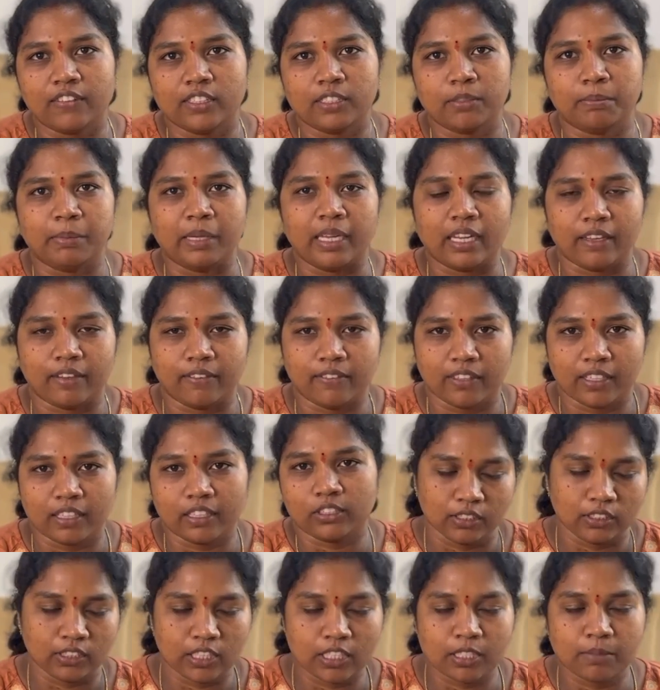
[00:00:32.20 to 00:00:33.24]
was behaving.
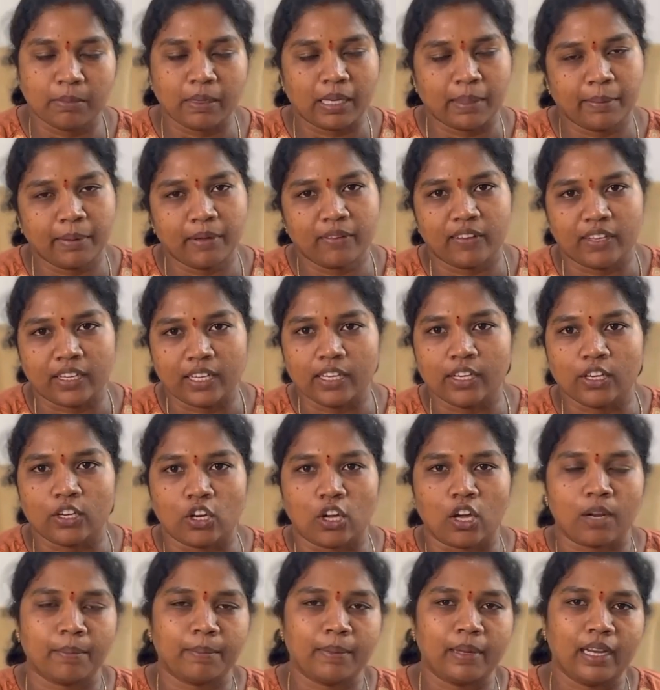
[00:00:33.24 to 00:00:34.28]
So she's becoming very
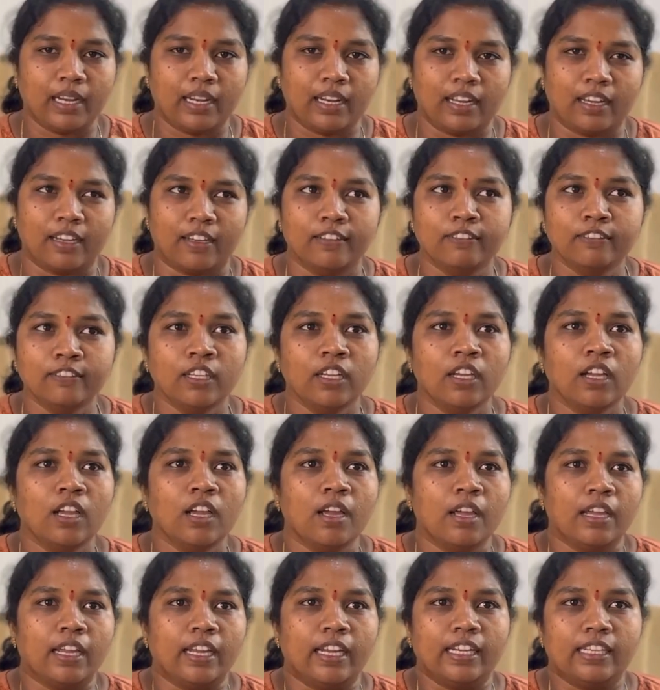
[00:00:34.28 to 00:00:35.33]
normal now.
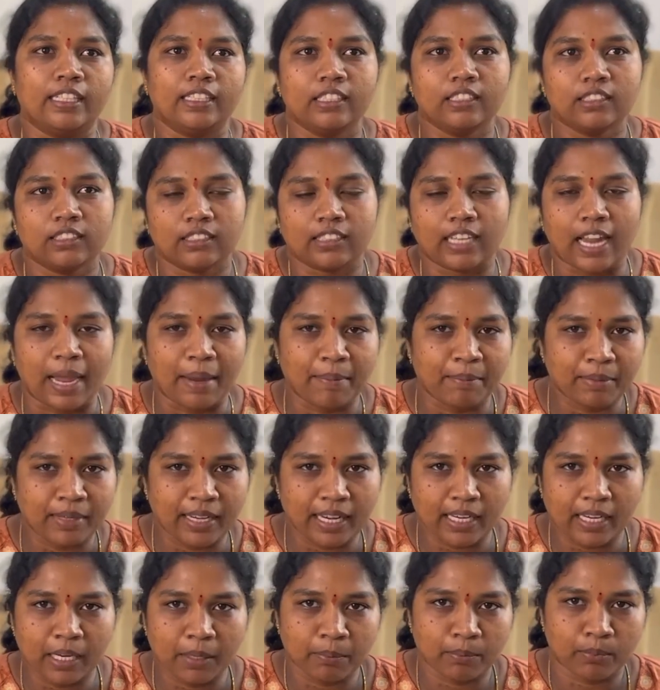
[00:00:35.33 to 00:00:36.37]
It's just
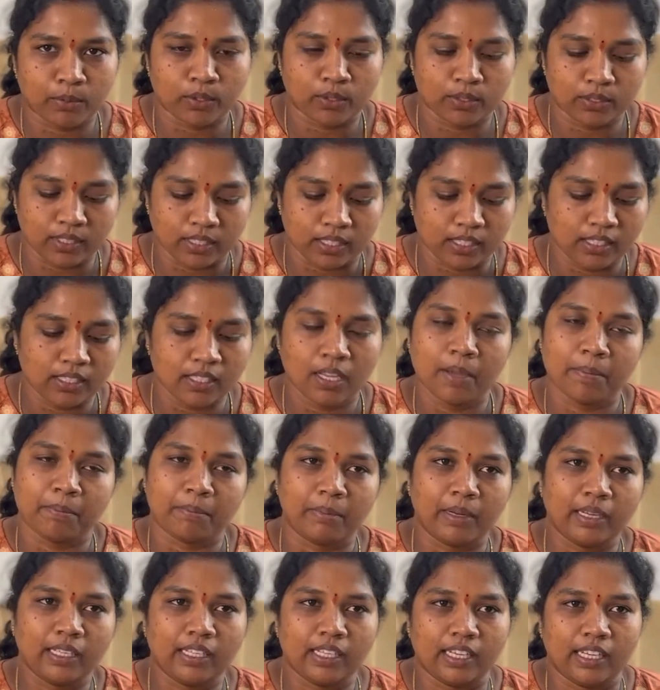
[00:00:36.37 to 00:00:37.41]
time-taking process,
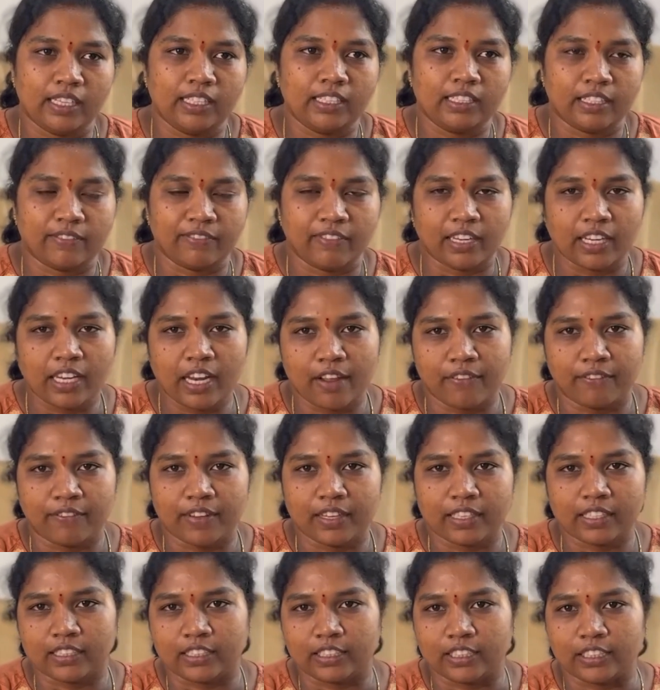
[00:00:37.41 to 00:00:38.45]
but it's very
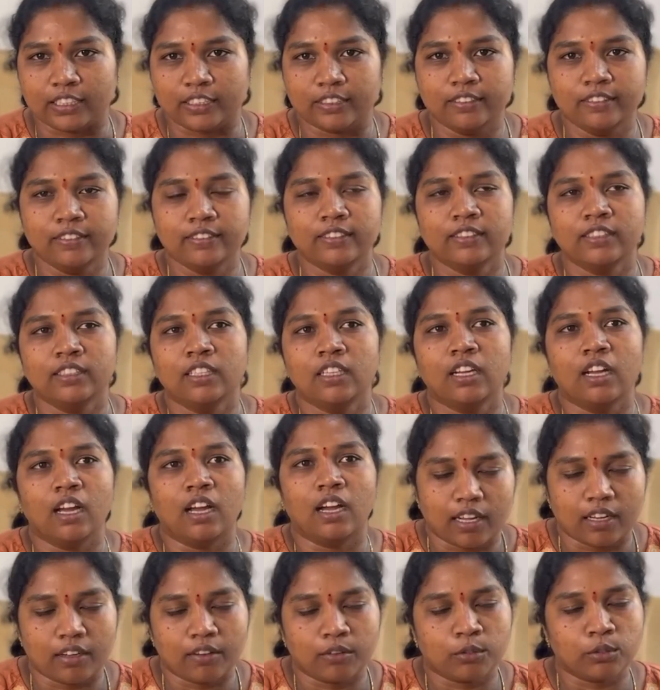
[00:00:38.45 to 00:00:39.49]
effective.
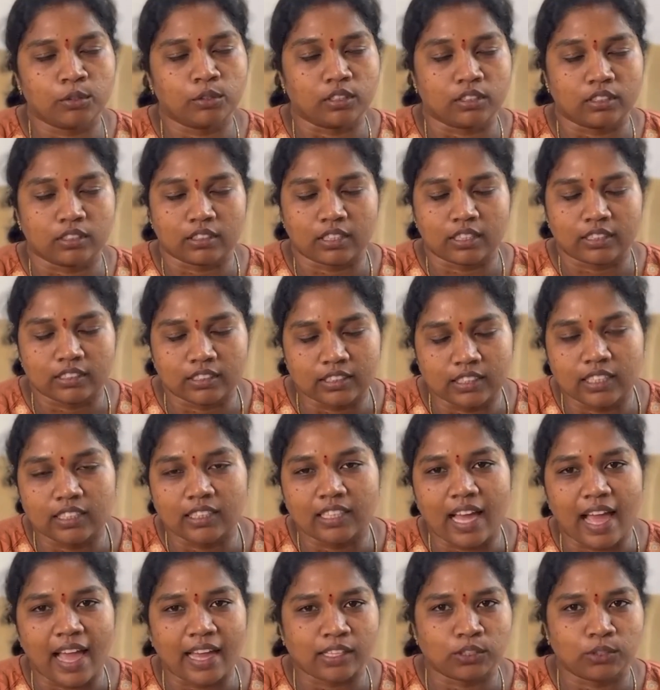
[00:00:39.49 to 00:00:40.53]
I would say
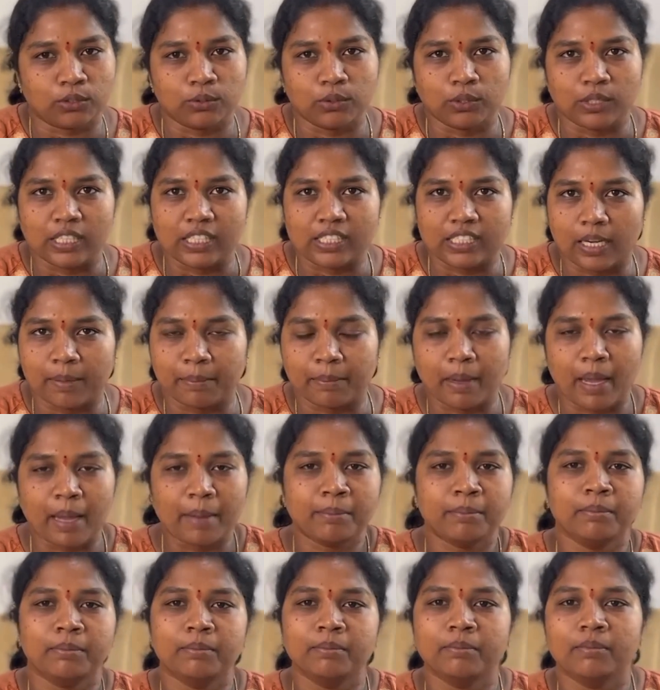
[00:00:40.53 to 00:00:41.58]
thanks to Isha
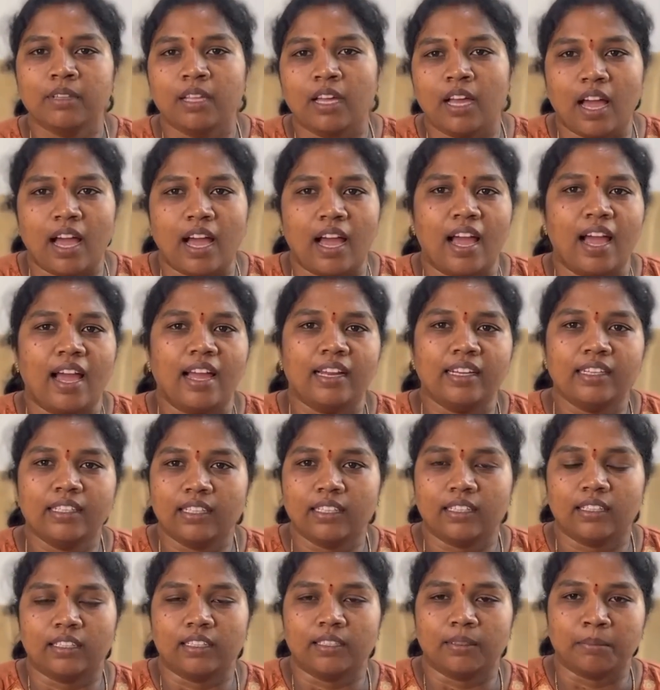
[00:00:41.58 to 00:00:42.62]
ma'am and
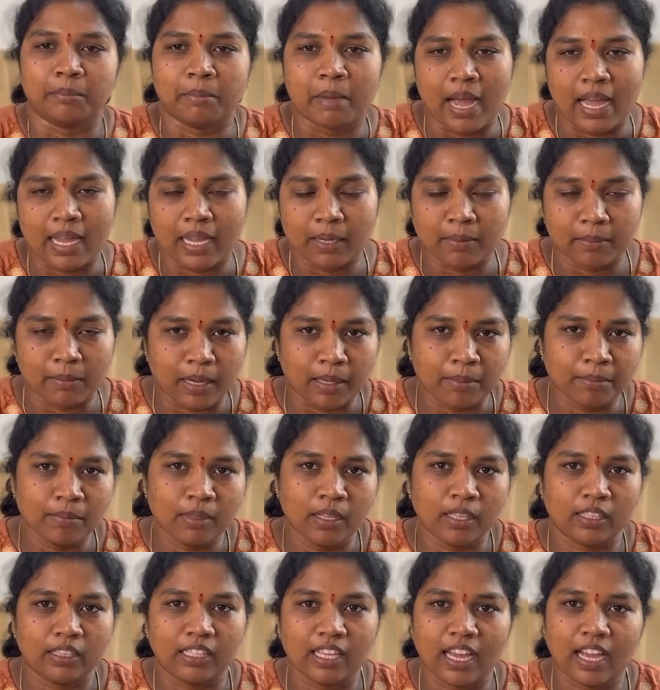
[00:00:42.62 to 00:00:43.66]
Maya
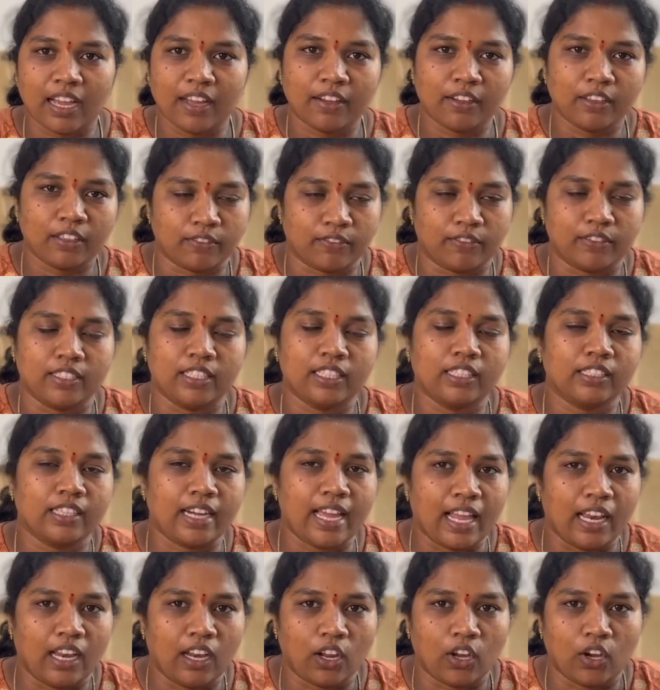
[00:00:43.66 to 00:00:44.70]
ma'am. They are work
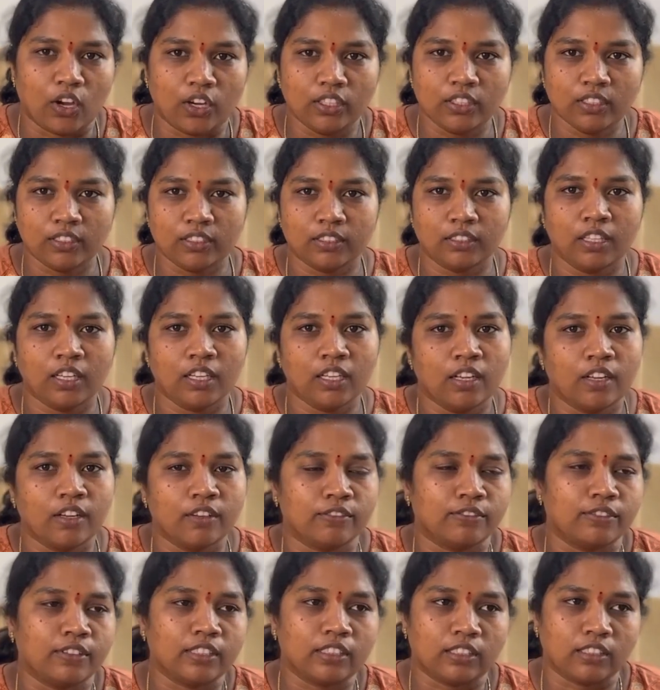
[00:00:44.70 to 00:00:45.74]
a lot
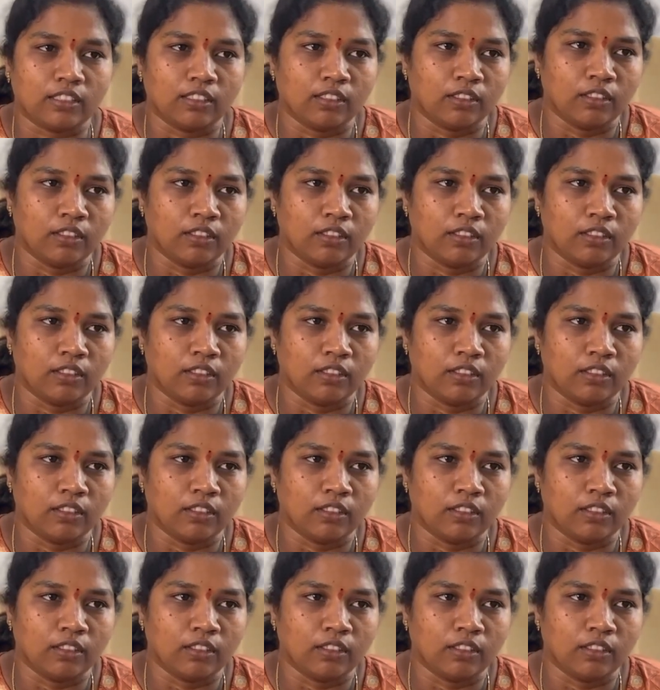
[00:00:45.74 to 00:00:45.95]
for